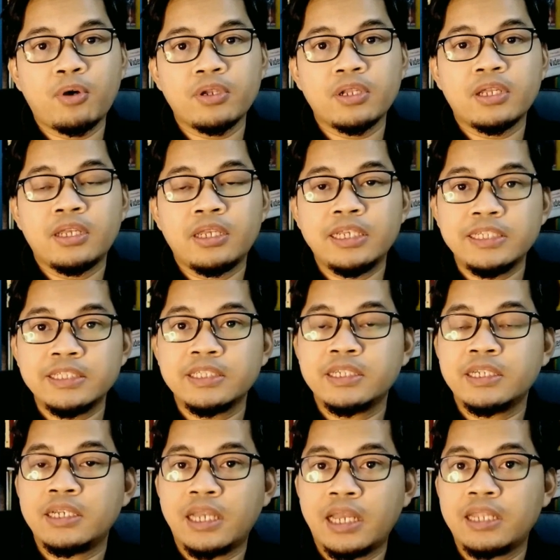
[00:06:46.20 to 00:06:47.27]
Airport is
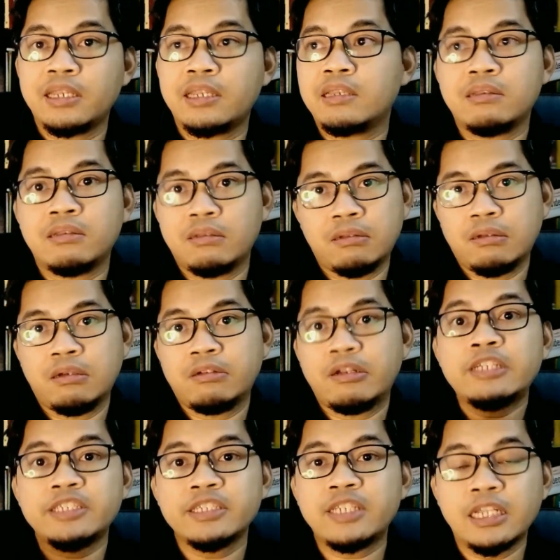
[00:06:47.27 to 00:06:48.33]
an
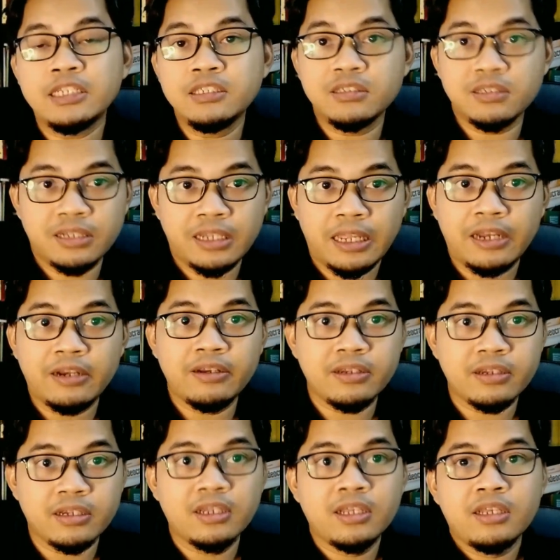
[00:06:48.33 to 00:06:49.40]
residential
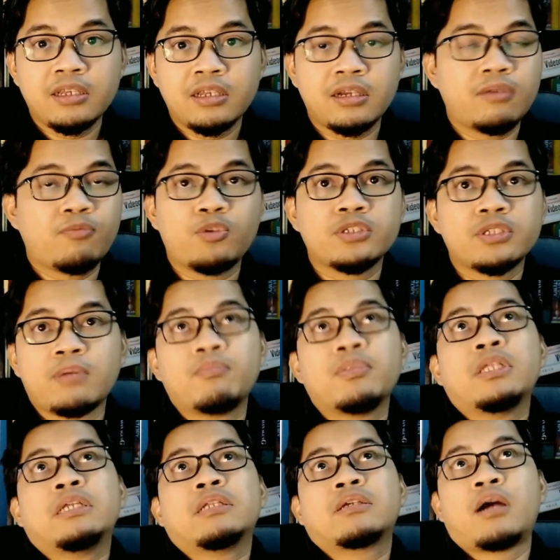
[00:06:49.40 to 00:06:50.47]
area, for
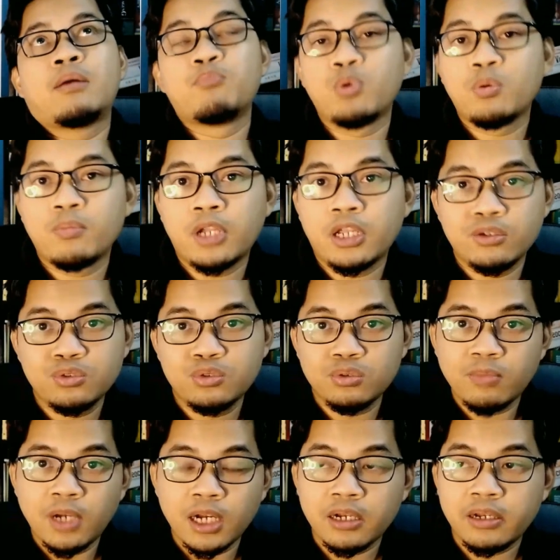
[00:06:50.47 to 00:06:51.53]
example in Kampung Melayu
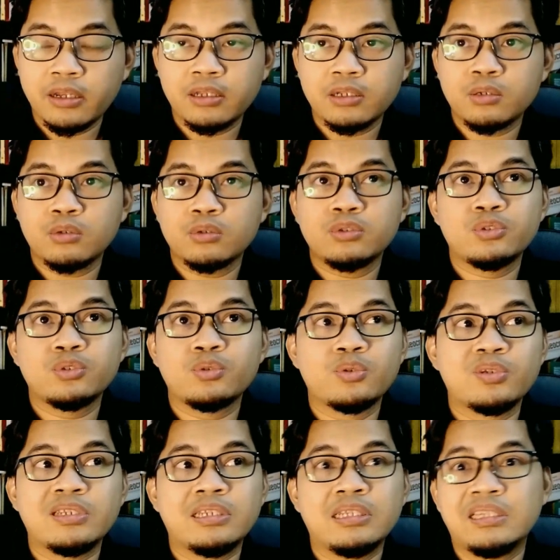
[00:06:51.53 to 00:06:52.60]
Subang and
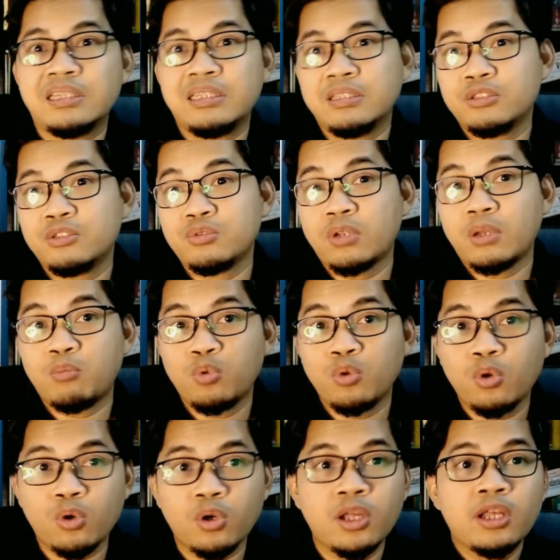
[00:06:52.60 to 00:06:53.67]
also in Sungai
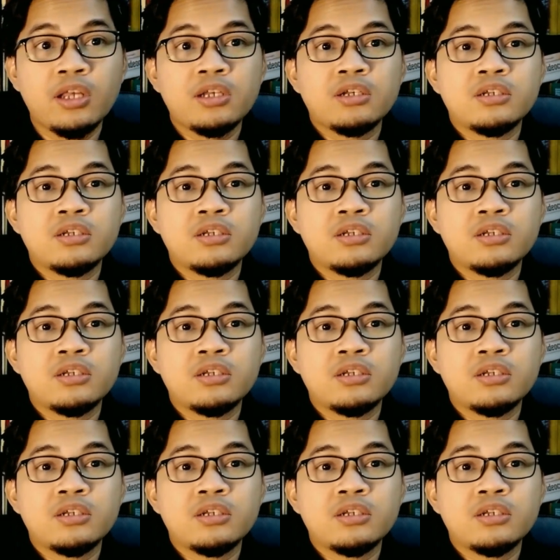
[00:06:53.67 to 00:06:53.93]
Buloh.